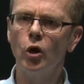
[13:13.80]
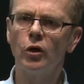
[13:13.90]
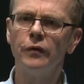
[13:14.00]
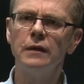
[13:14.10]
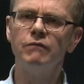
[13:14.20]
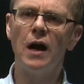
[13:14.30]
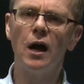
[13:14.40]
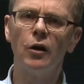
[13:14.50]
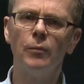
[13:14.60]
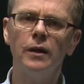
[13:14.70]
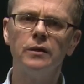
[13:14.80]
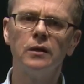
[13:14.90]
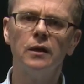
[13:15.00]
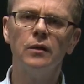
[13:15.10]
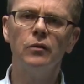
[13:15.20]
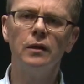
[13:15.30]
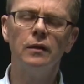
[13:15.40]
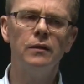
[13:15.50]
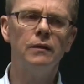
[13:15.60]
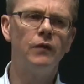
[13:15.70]
being passionate about
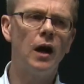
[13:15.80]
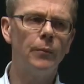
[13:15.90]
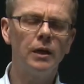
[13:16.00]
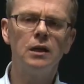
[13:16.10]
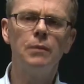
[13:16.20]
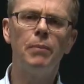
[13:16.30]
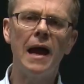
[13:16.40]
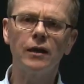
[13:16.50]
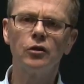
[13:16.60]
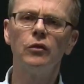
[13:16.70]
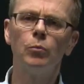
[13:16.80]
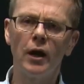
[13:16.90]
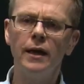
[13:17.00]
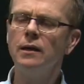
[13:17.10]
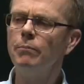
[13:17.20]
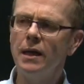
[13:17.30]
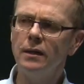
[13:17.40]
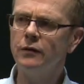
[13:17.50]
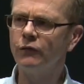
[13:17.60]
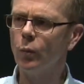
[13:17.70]
science. In fact, who
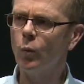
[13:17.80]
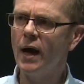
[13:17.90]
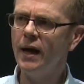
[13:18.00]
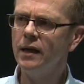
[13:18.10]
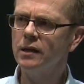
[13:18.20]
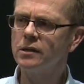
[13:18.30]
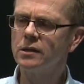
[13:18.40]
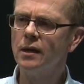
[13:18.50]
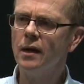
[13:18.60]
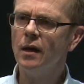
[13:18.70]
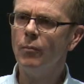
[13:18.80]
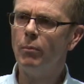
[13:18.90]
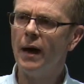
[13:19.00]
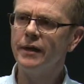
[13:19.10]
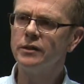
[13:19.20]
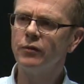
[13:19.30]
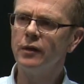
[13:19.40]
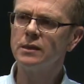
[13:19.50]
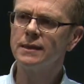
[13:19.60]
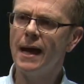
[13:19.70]
inspired me? Possibly David Attenborough with his
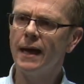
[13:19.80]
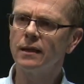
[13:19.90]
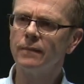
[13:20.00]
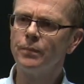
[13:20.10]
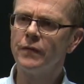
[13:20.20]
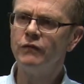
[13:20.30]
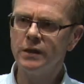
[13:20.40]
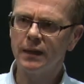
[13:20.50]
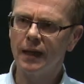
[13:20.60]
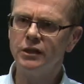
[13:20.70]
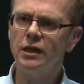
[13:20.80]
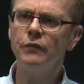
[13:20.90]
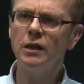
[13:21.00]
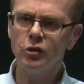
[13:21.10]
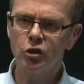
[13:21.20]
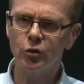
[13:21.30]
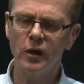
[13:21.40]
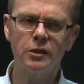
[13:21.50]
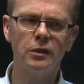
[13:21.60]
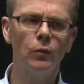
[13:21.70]
documentaries, in terms of being interested
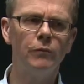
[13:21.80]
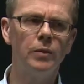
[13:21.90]
in